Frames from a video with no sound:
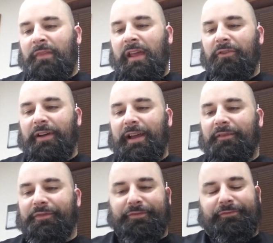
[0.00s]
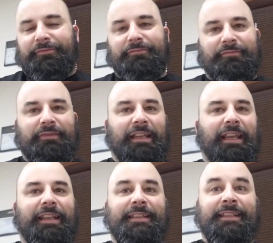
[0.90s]
I don't have
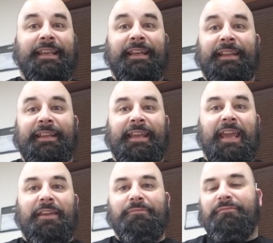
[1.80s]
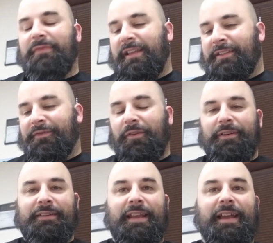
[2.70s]
any skin in the game as far
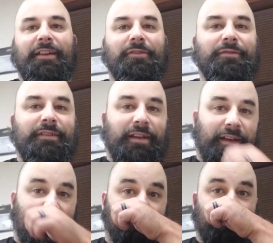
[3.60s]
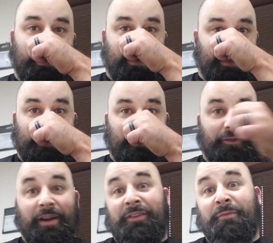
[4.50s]
as that goes. Uh, I've been in and
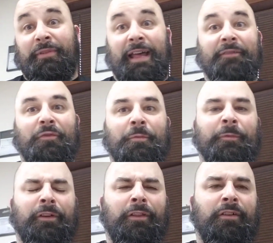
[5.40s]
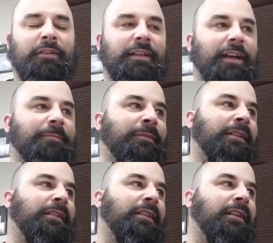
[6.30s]
around the platform for a long time,
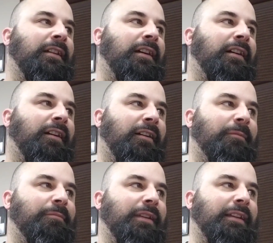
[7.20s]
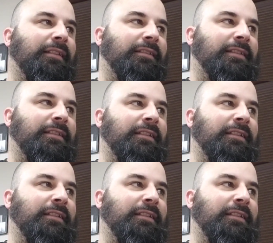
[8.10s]
um, and